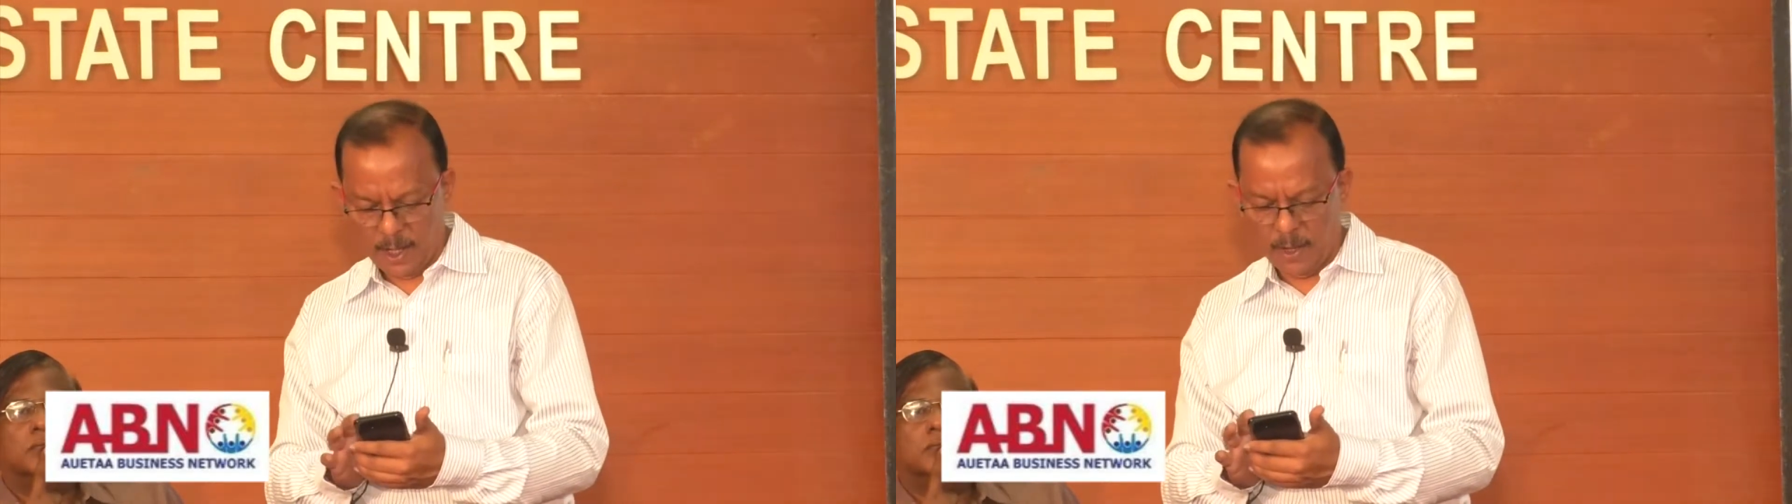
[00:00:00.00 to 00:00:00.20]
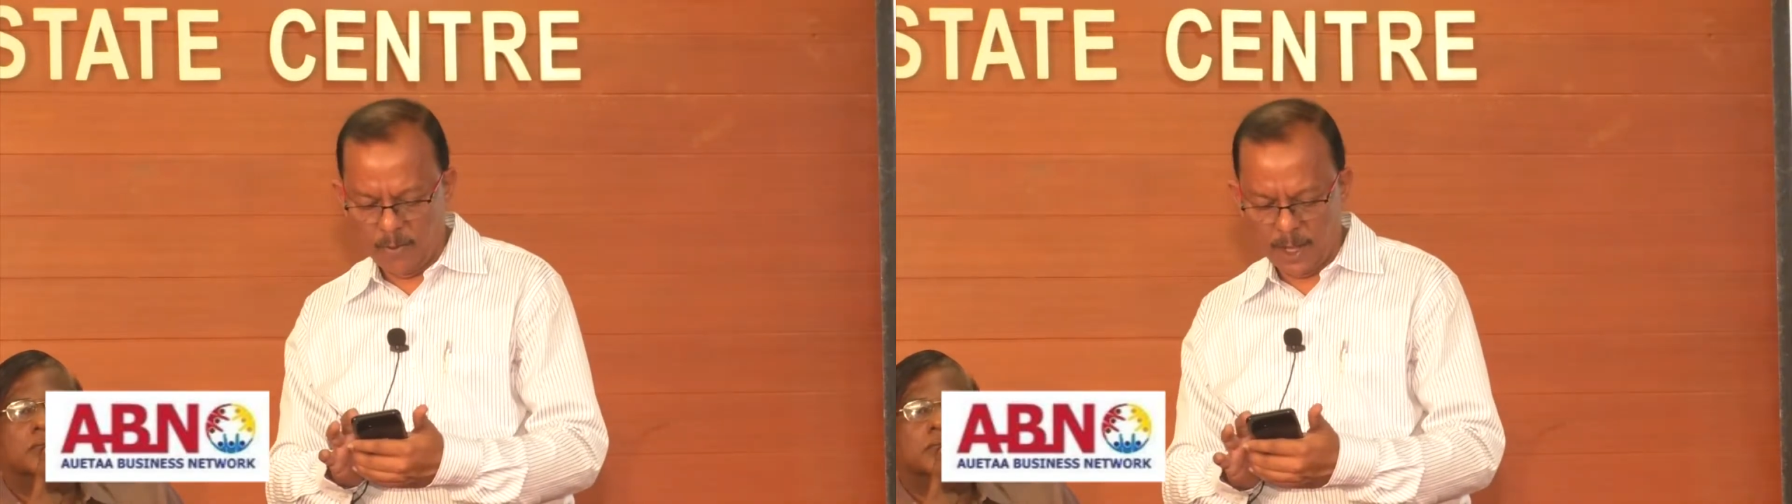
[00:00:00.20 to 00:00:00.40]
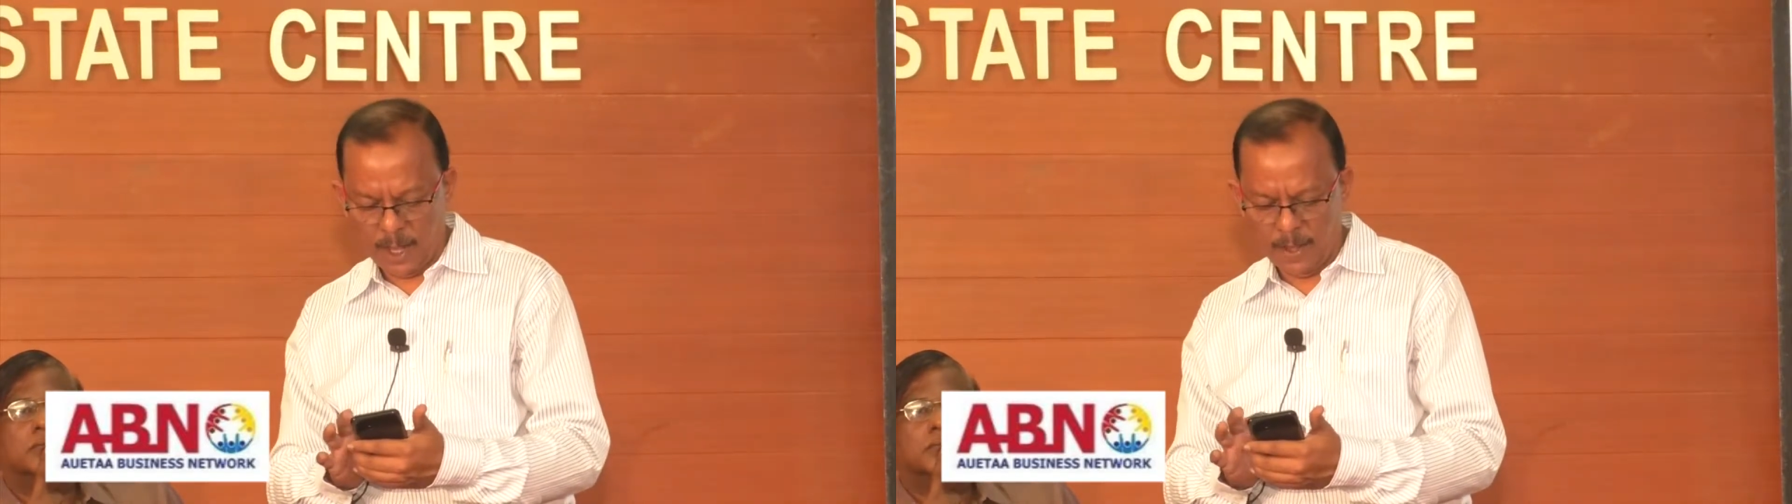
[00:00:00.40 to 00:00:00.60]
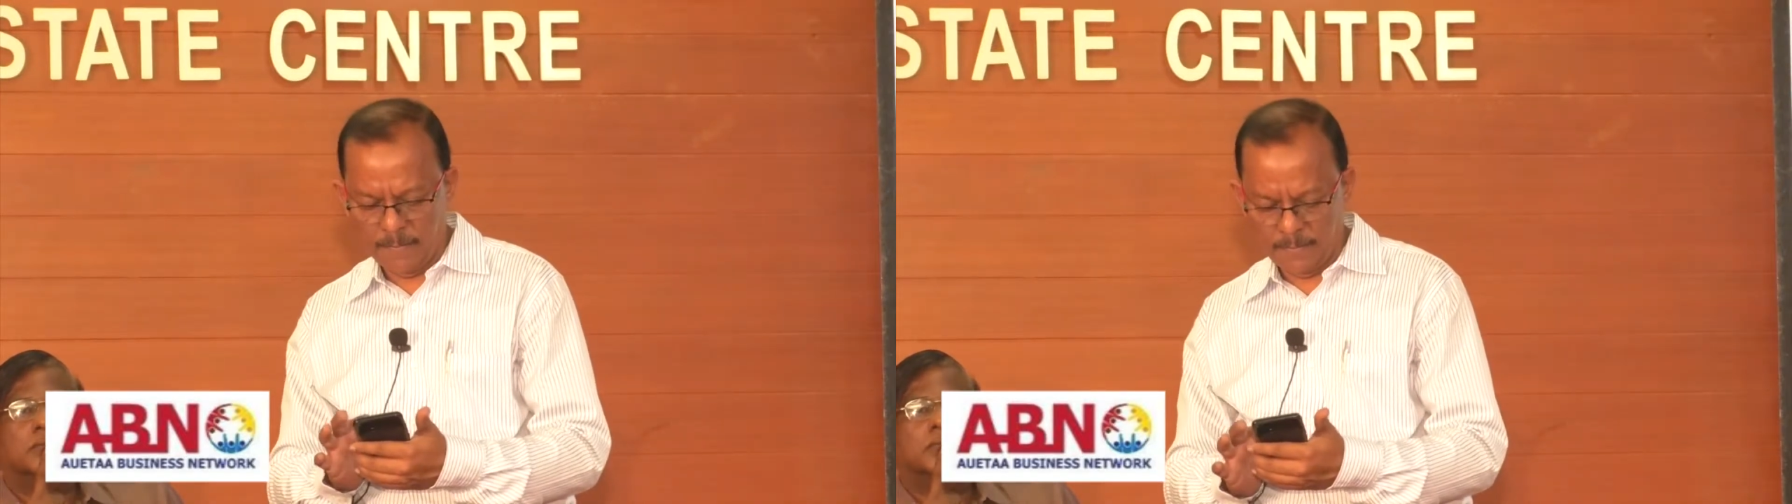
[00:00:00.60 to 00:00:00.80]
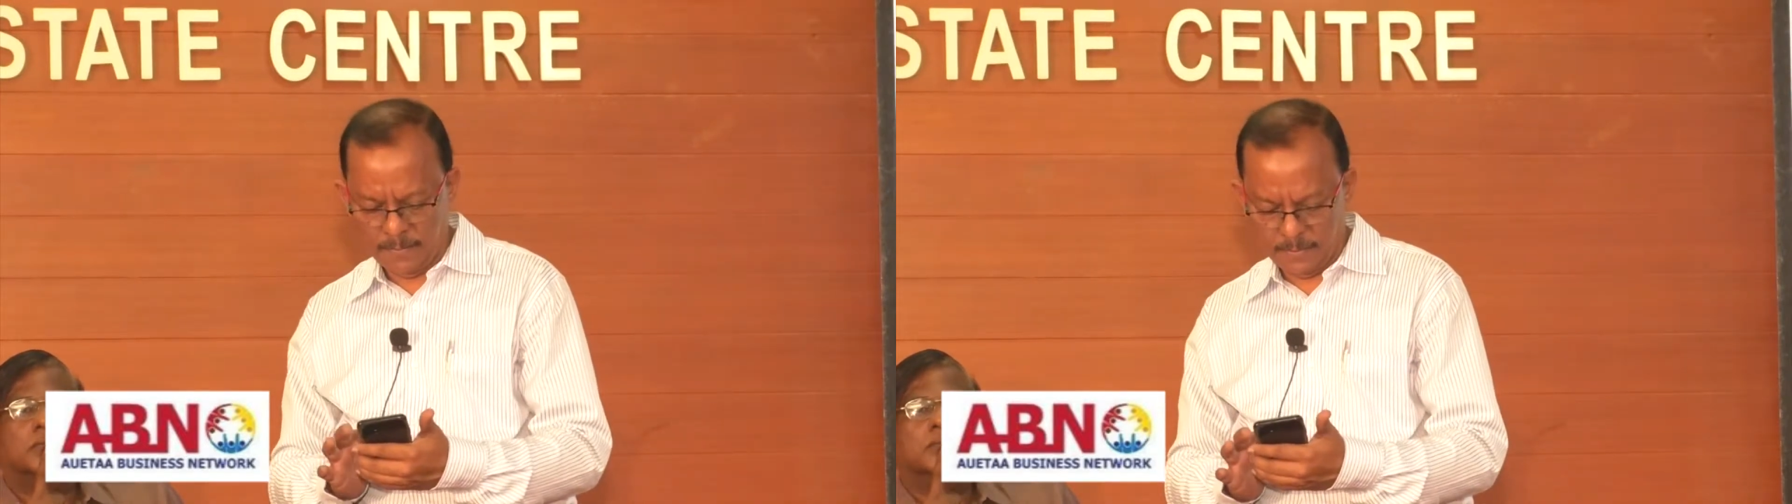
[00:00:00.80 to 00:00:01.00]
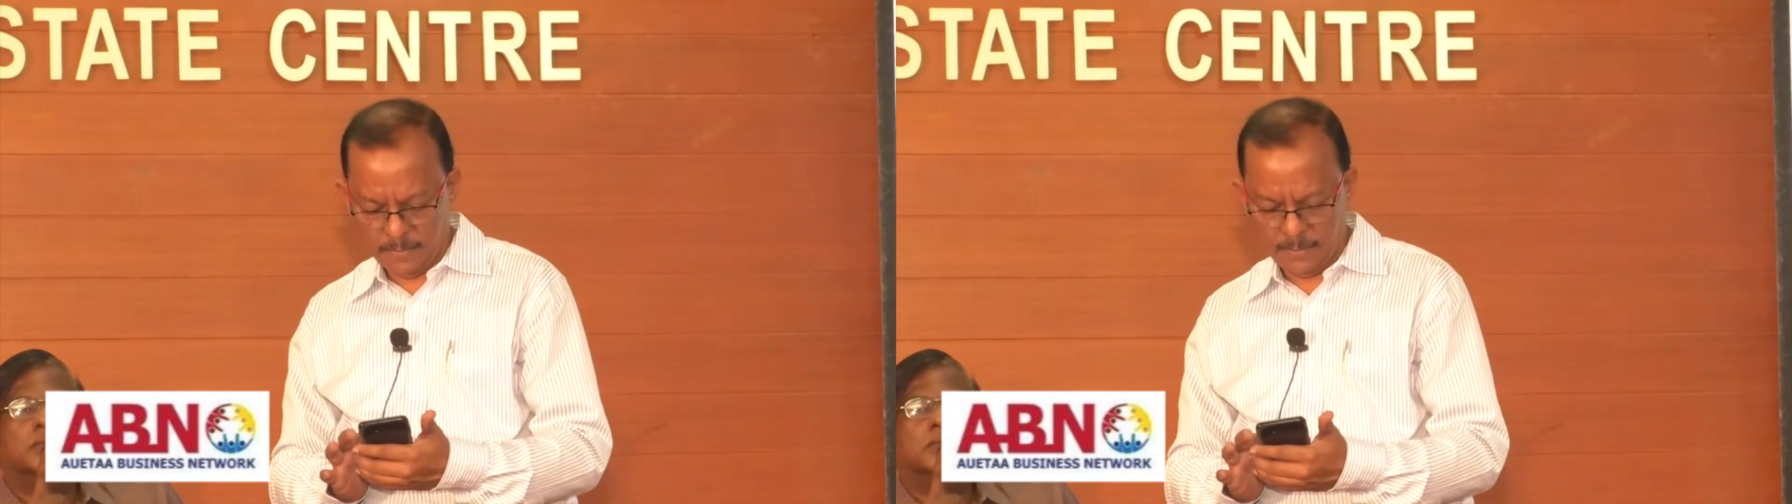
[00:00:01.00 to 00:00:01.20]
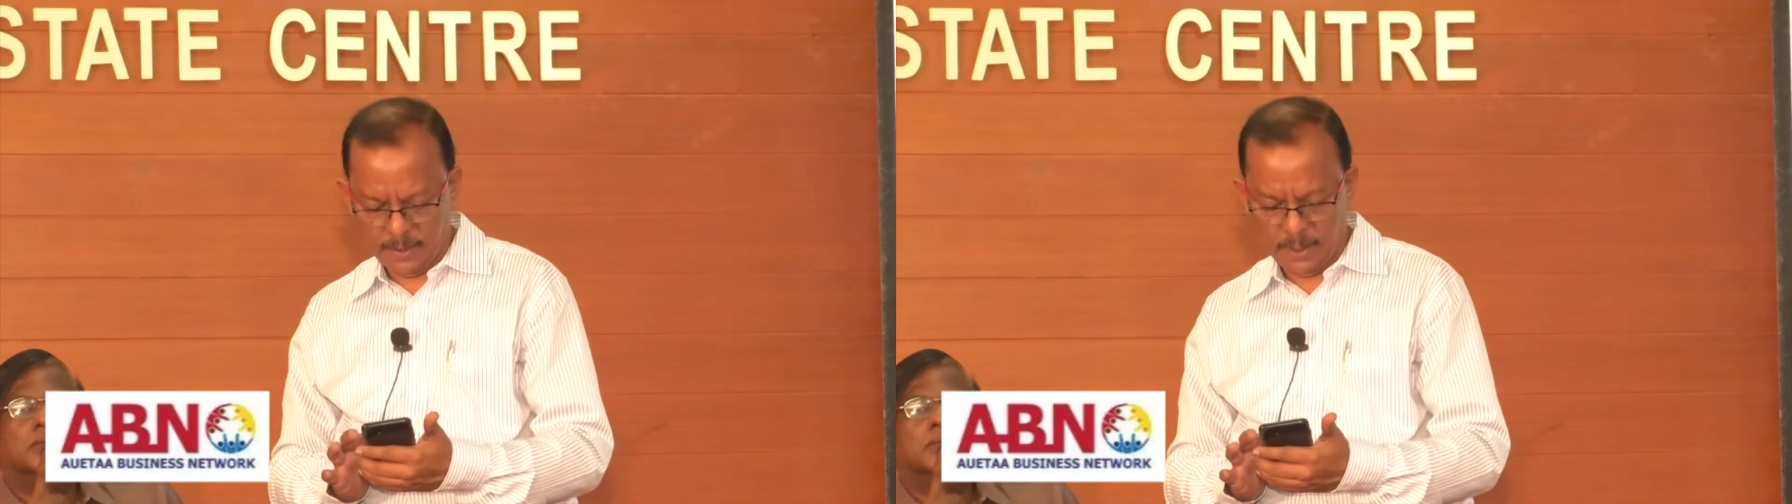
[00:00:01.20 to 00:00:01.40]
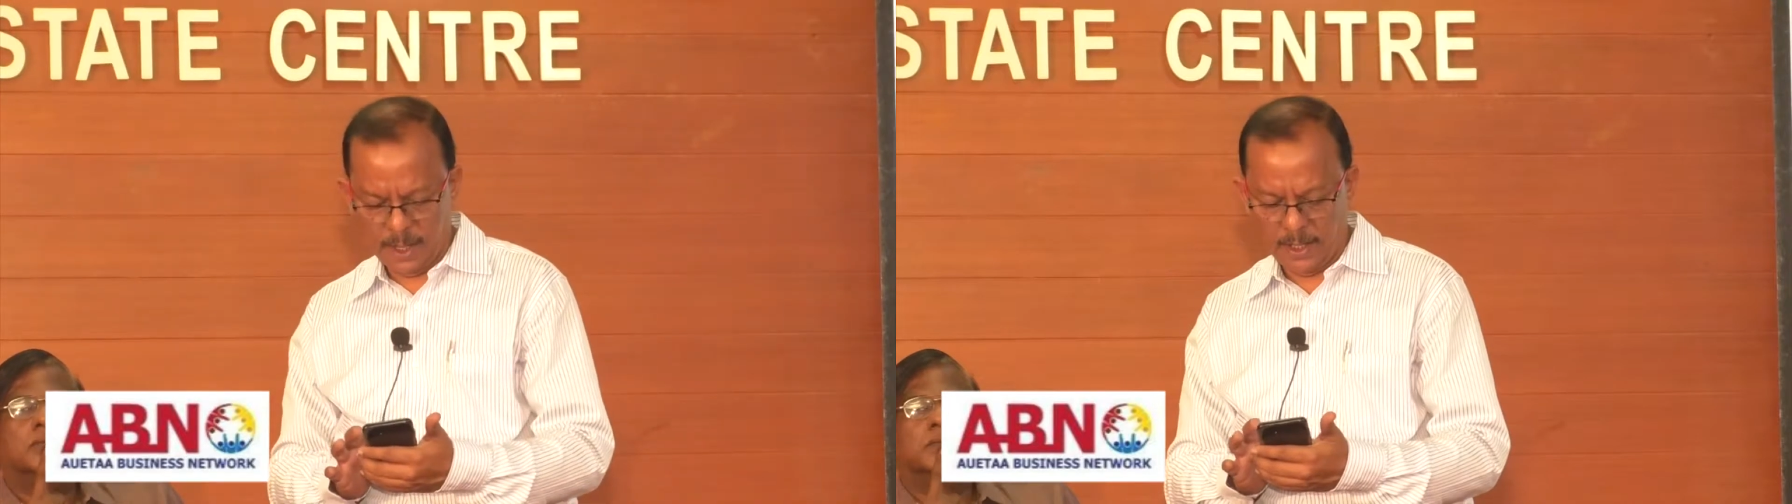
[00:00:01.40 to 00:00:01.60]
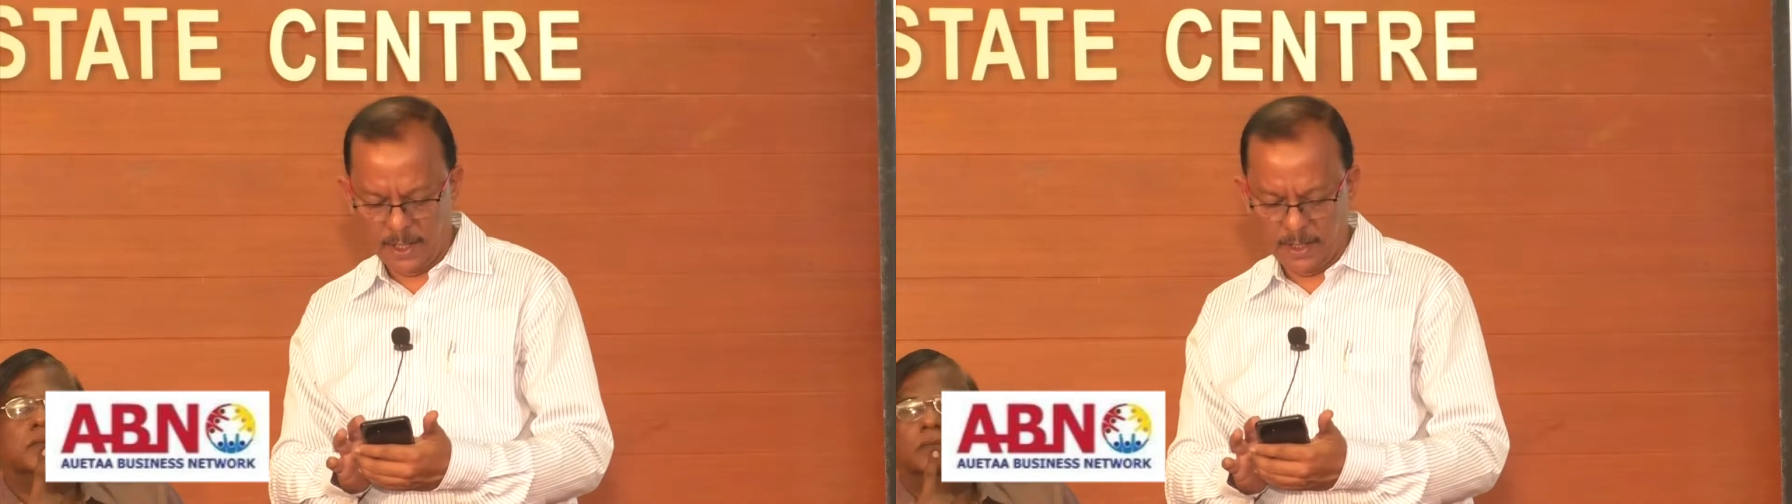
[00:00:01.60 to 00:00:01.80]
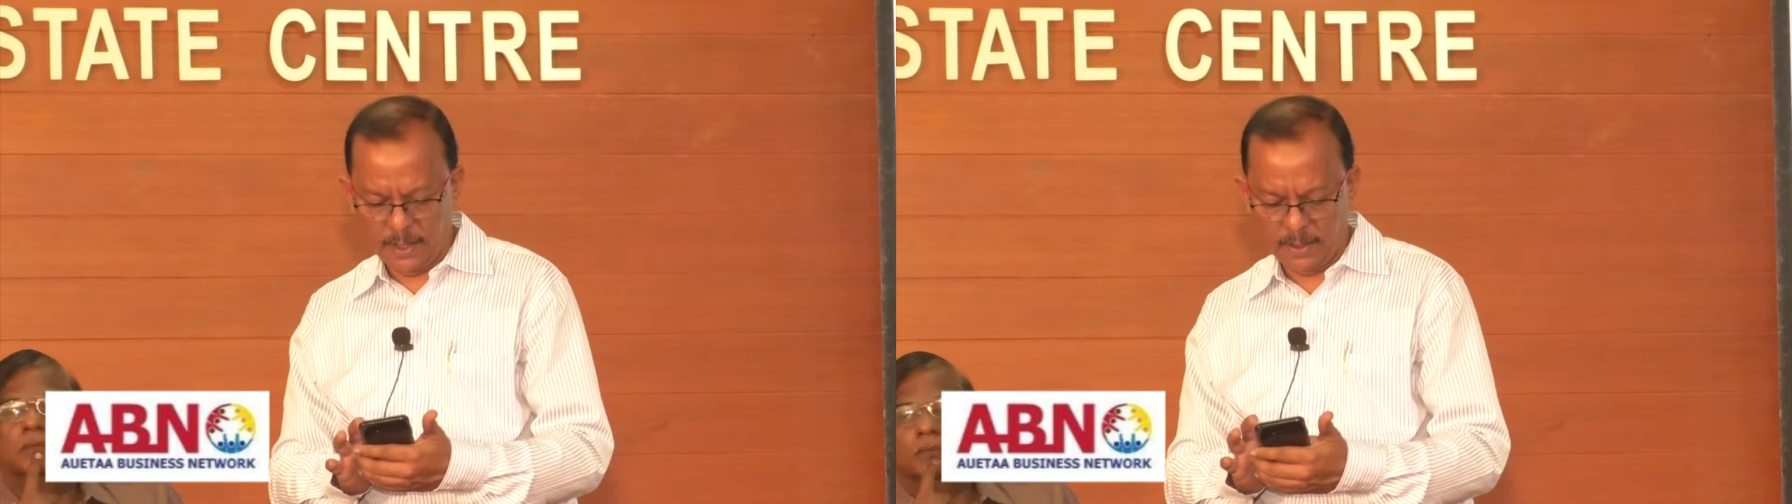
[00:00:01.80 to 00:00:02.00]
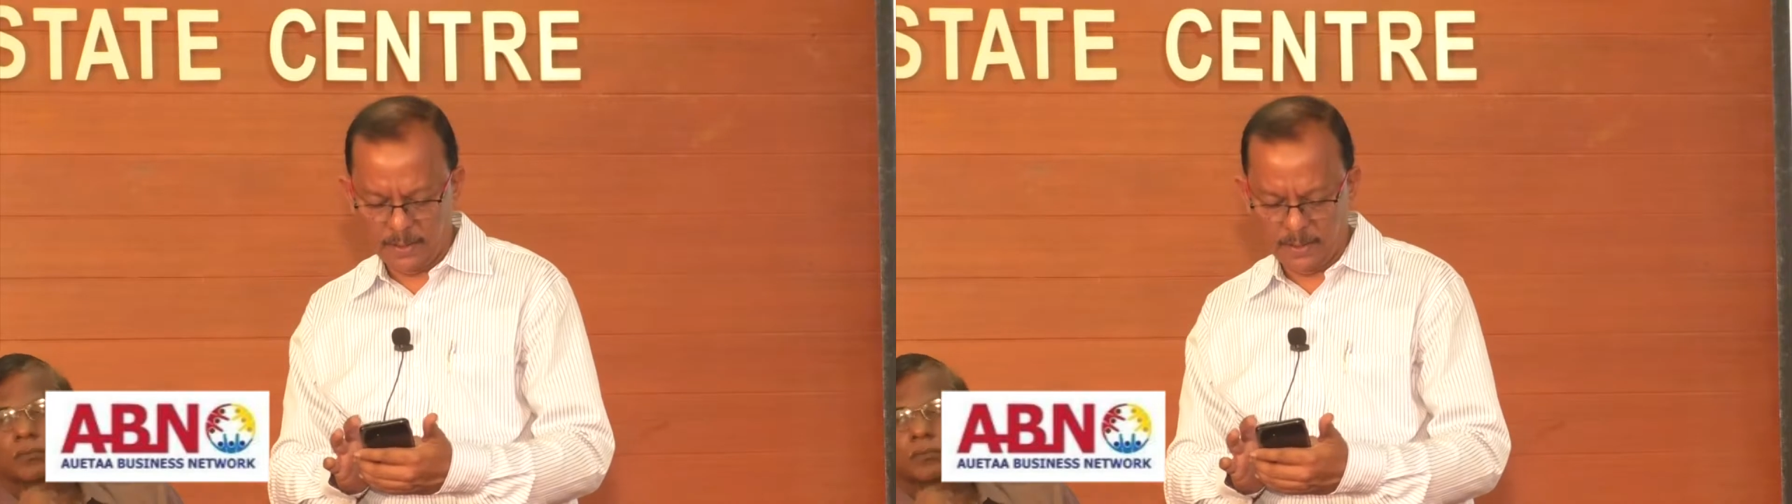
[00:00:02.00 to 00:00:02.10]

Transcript: Now I am entering